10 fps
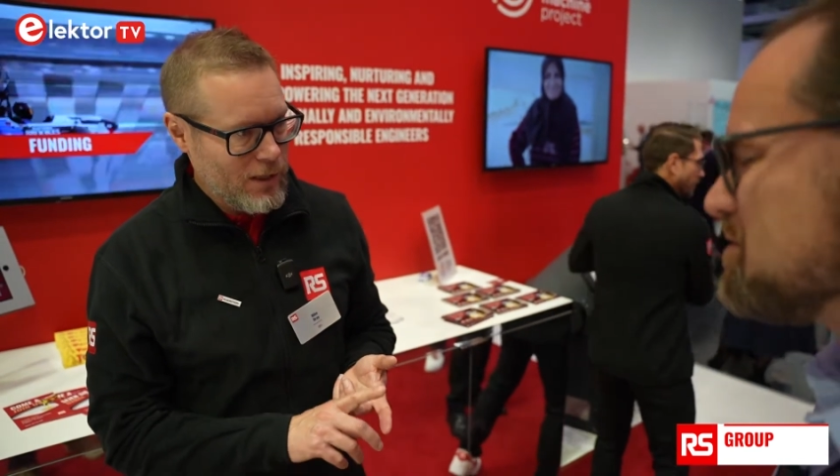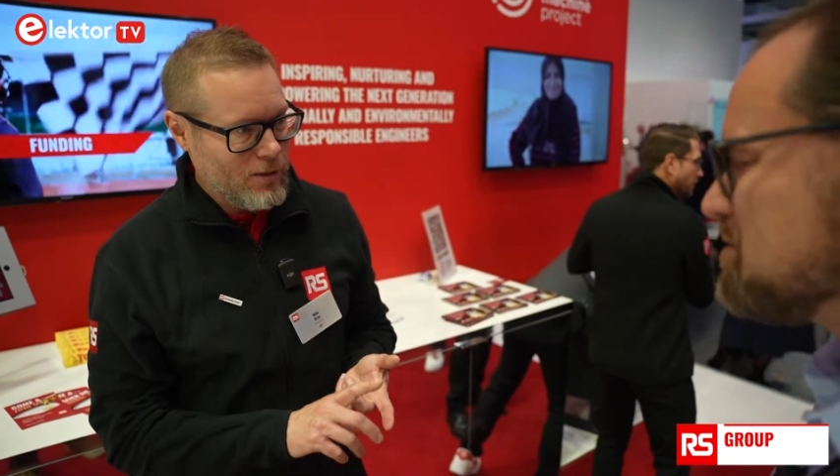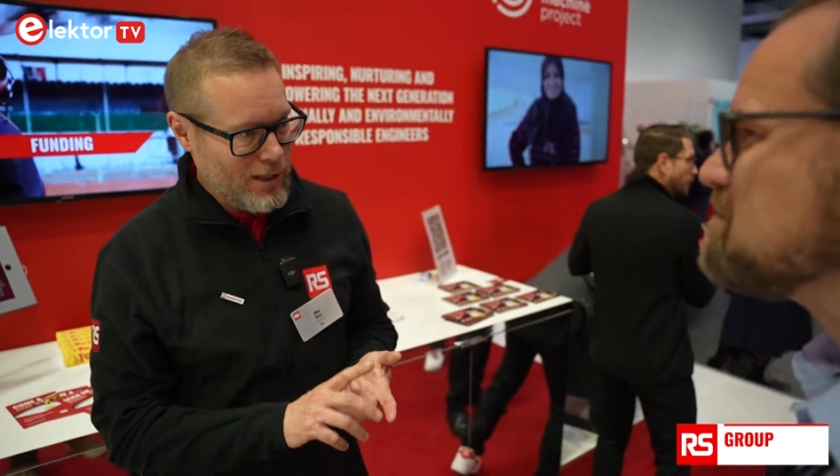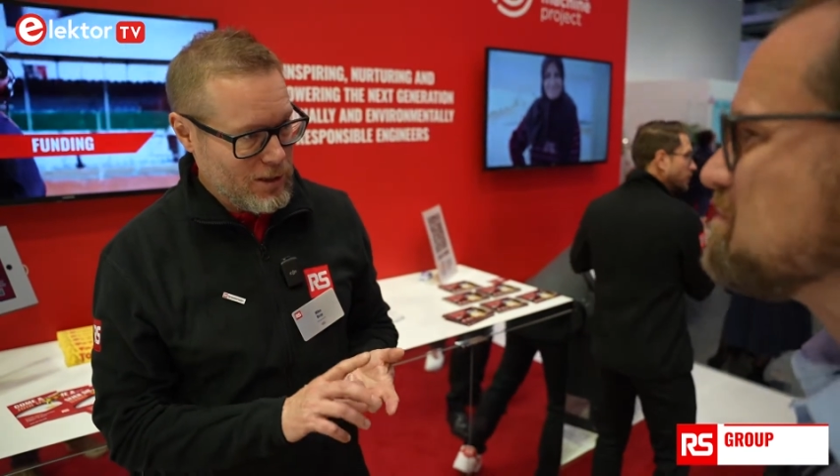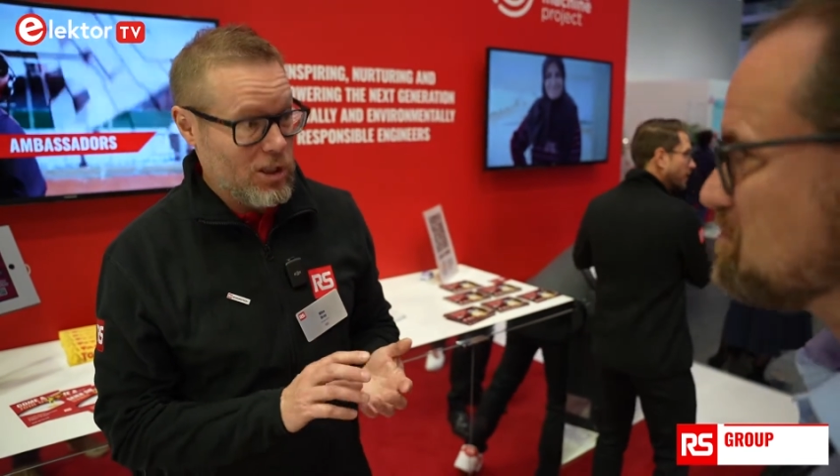
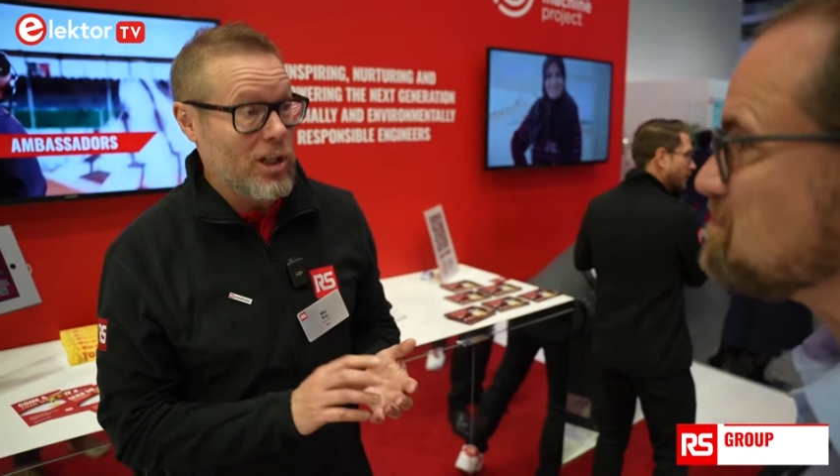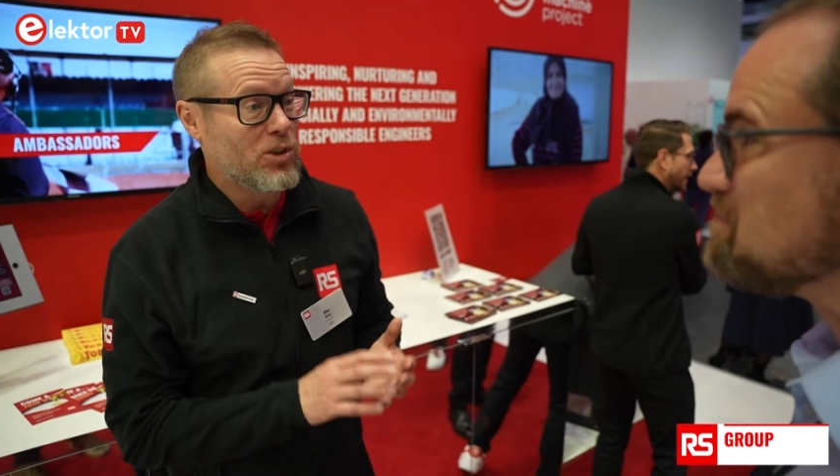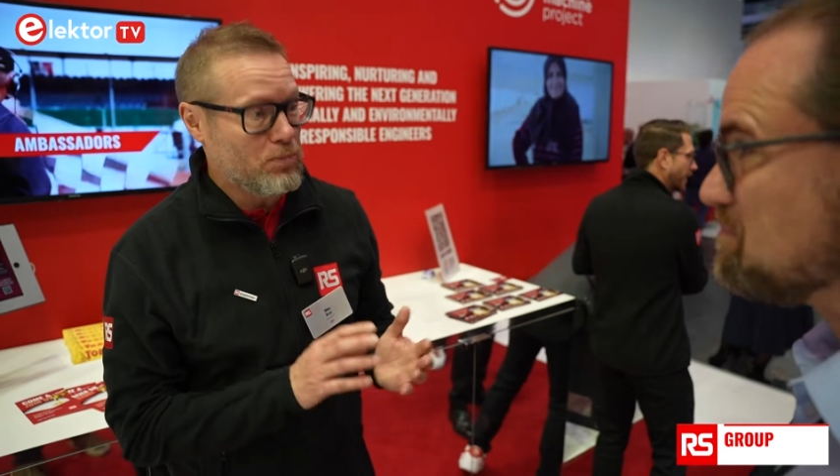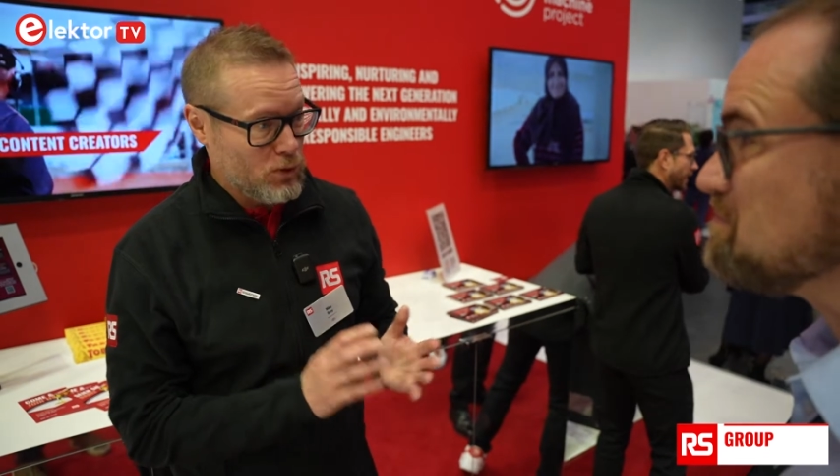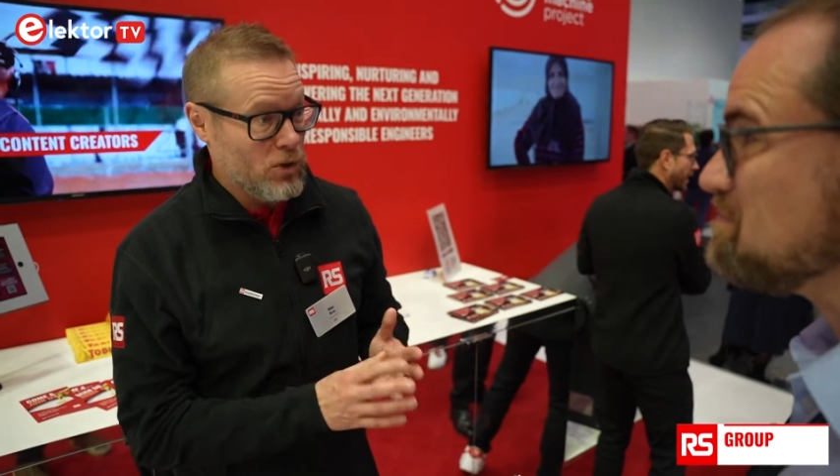that's
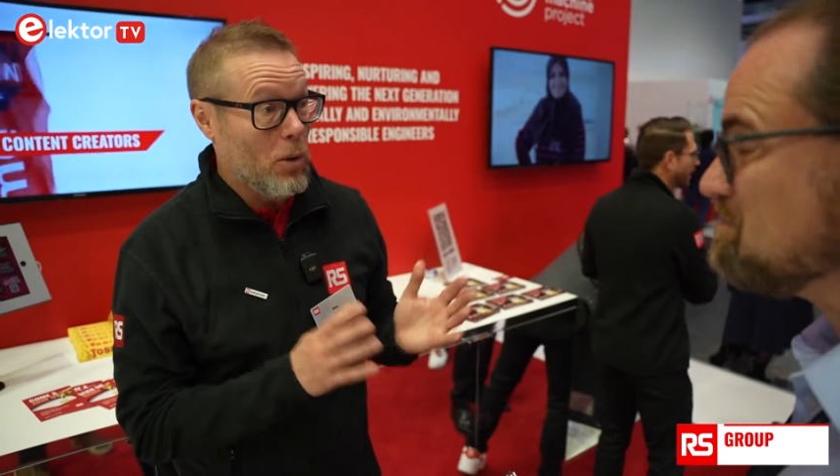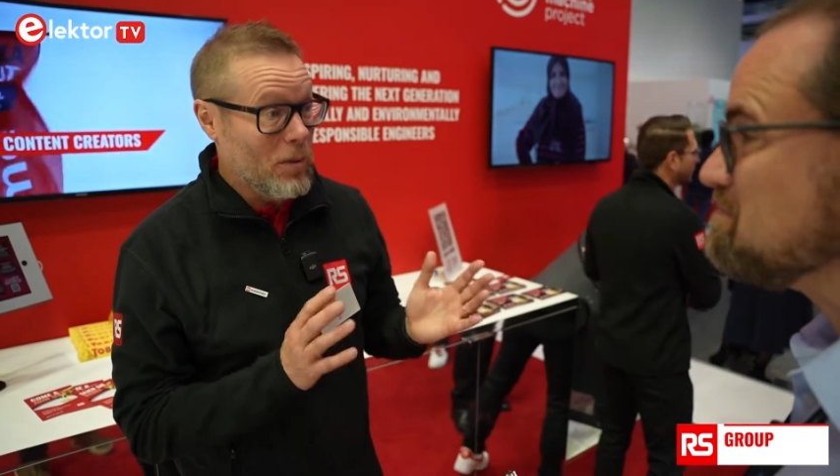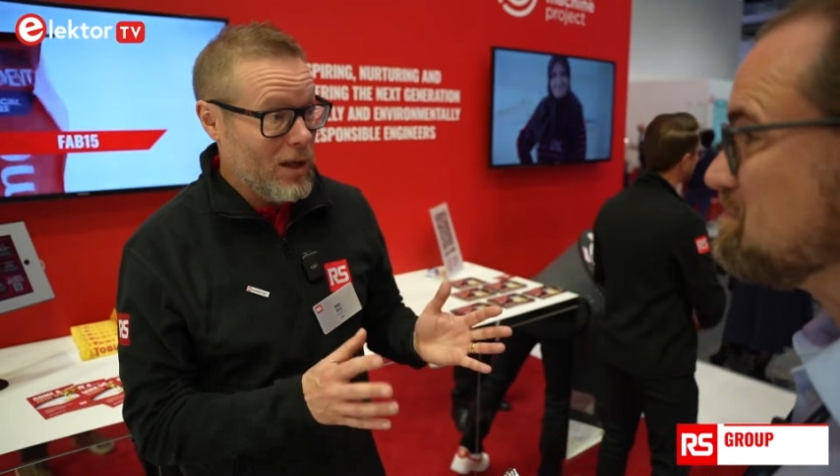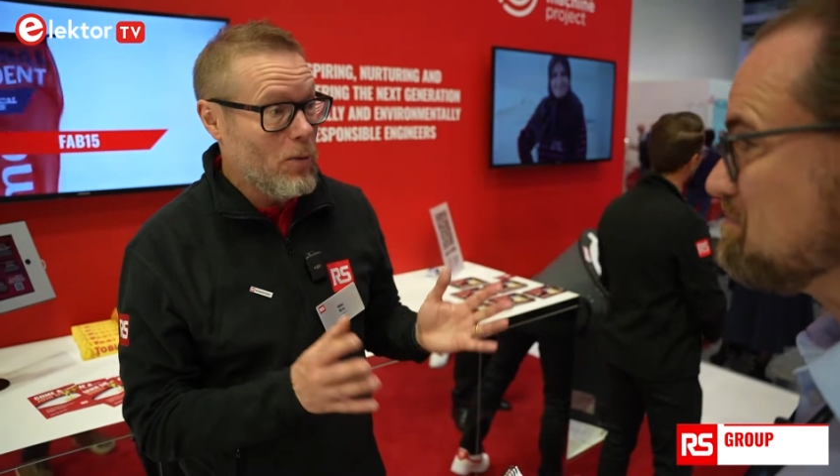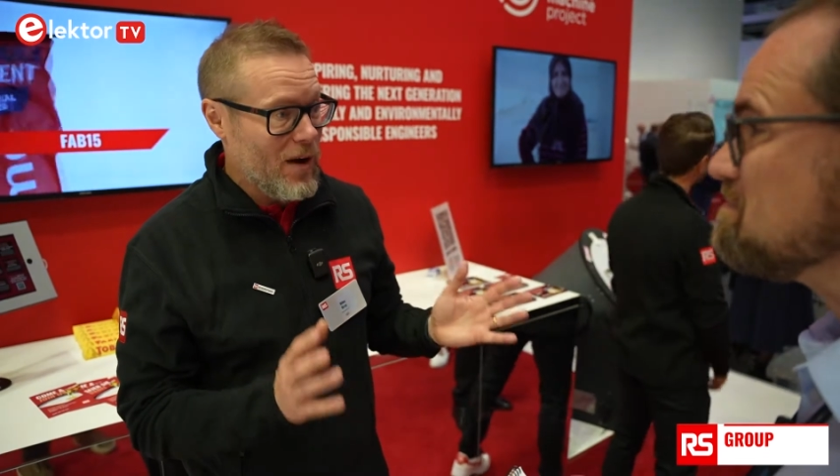
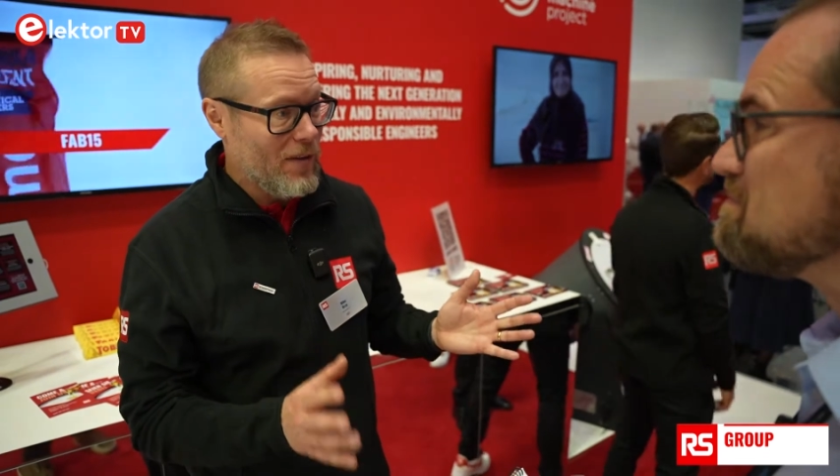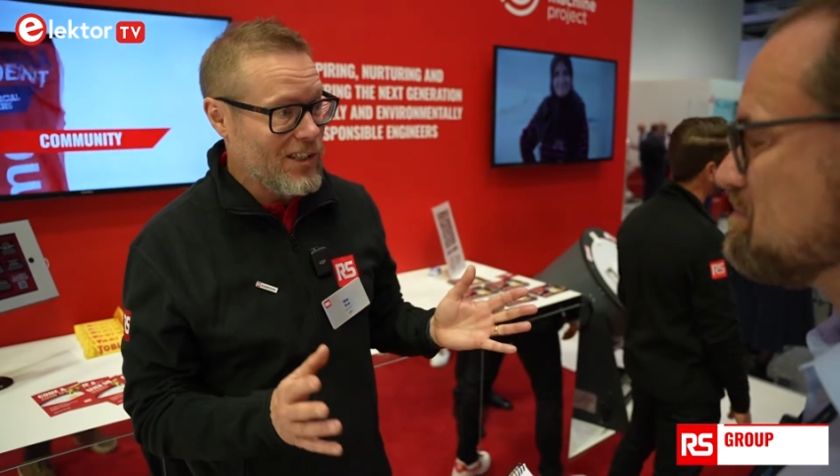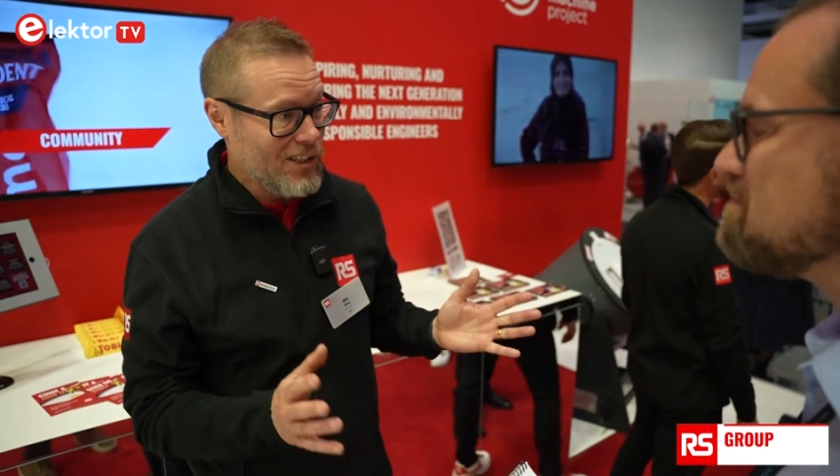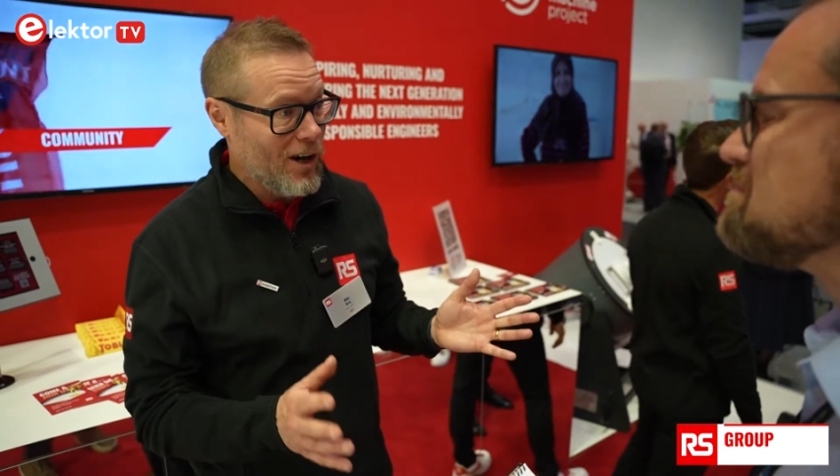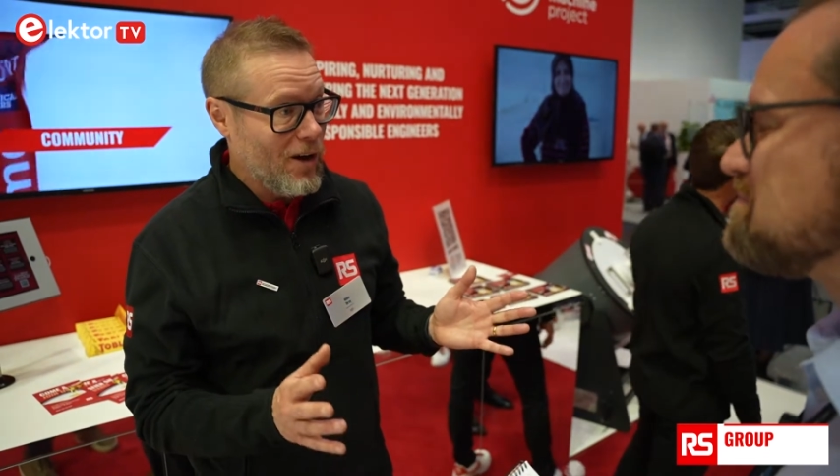predominantly where they
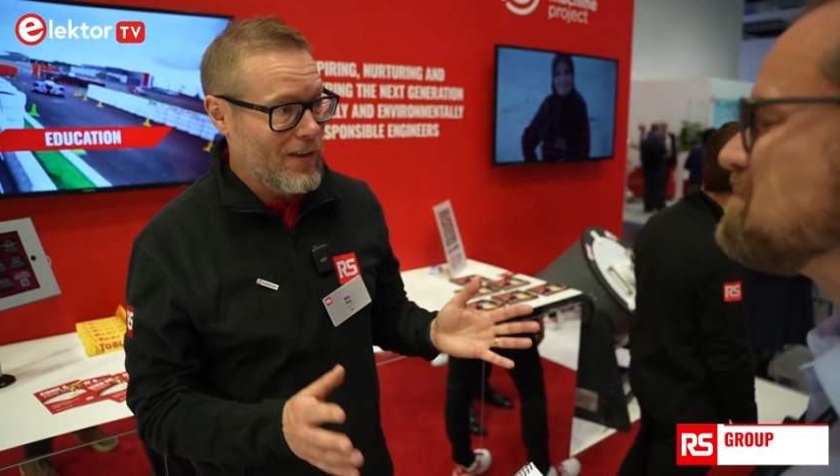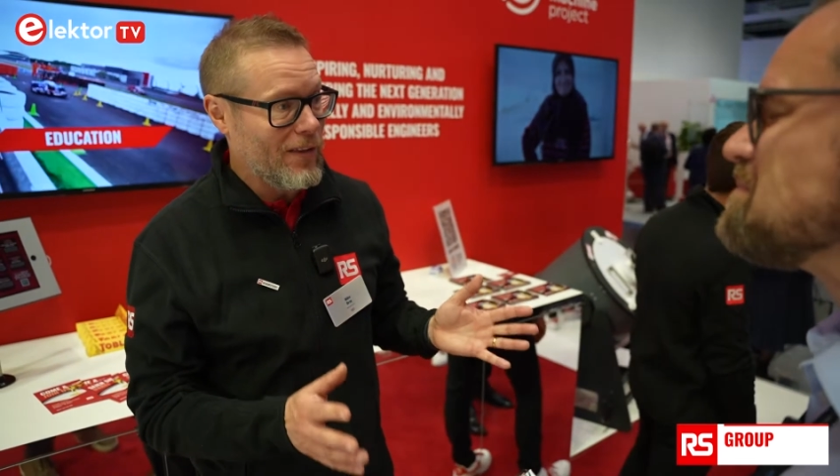start,